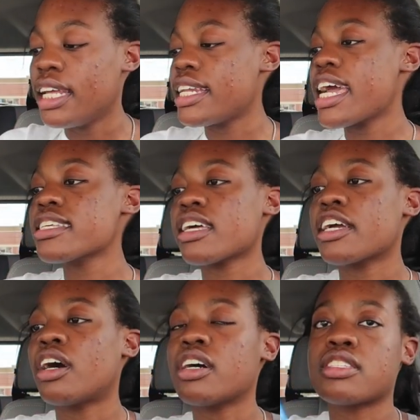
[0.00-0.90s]
Next,
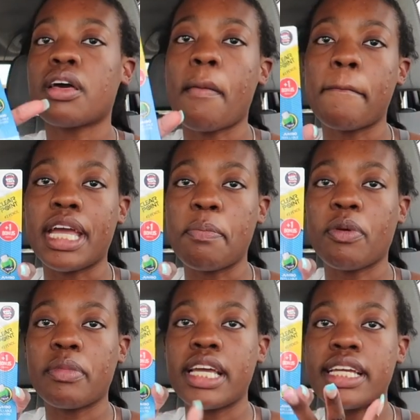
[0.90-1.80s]
I got some
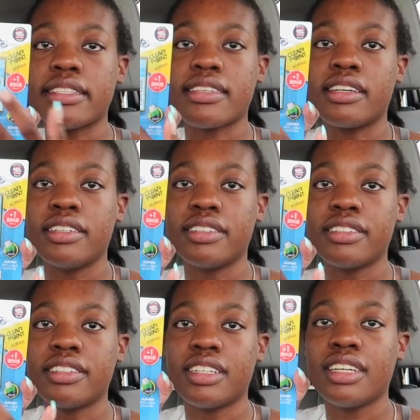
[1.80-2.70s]
Paper Mate
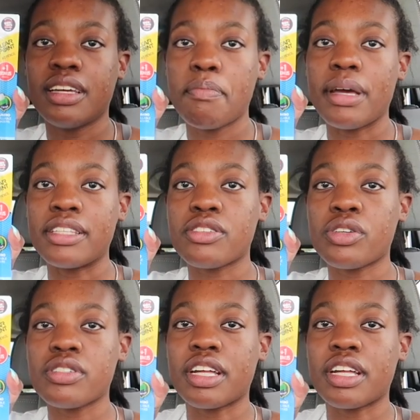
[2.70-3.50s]
pencils.